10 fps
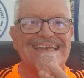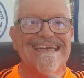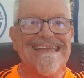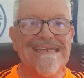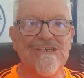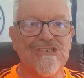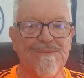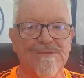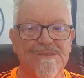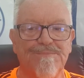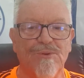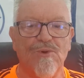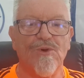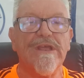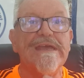leadership
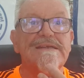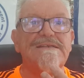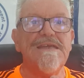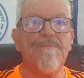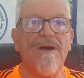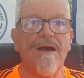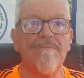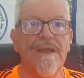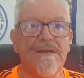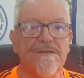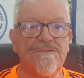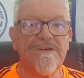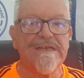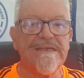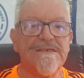support, departmental
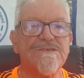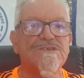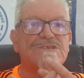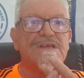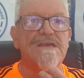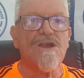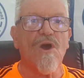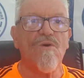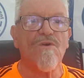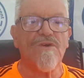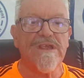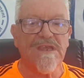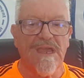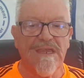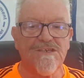readiness, stakeholder
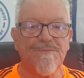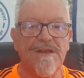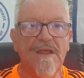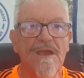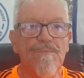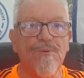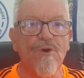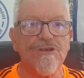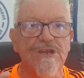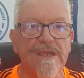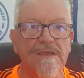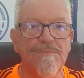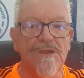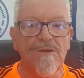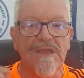engagement, project
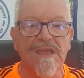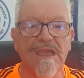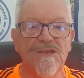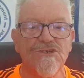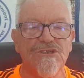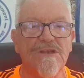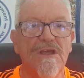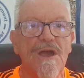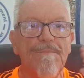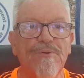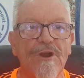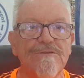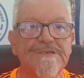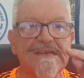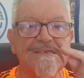communication,
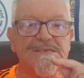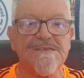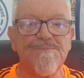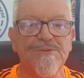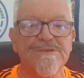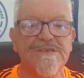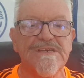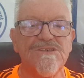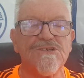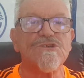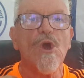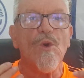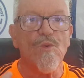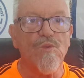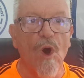processes and procedures,
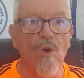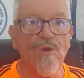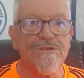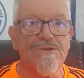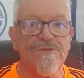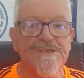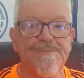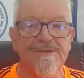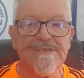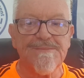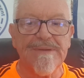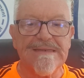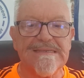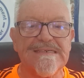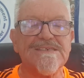roles and
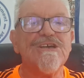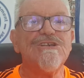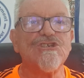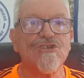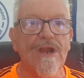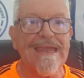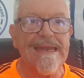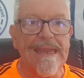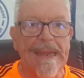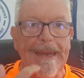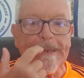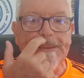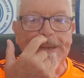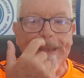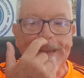responsibilities, training and
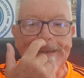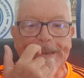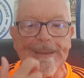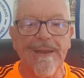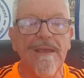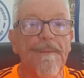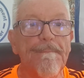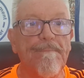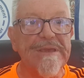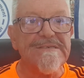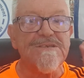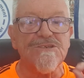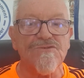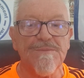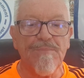education,
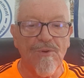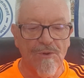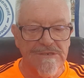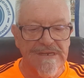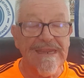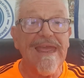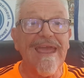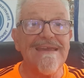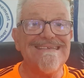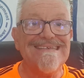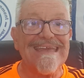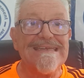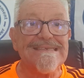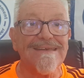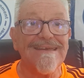business reporting, and
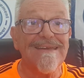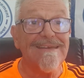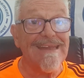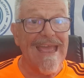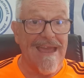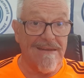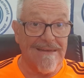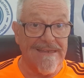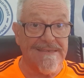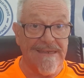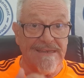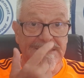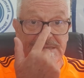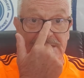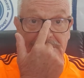data and
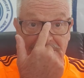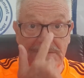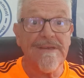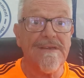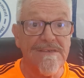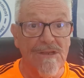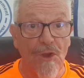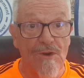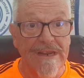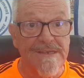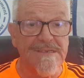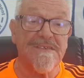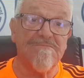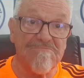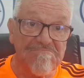analytics. It's a long
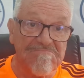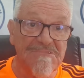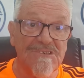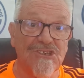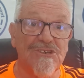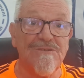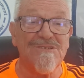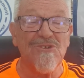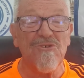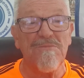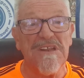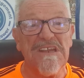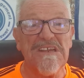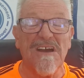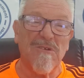list. Choose
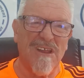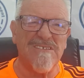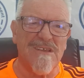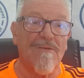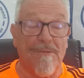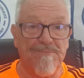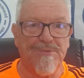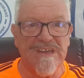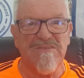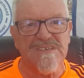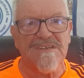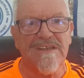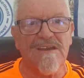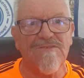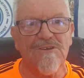normally,
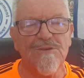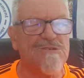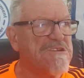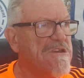previously I've used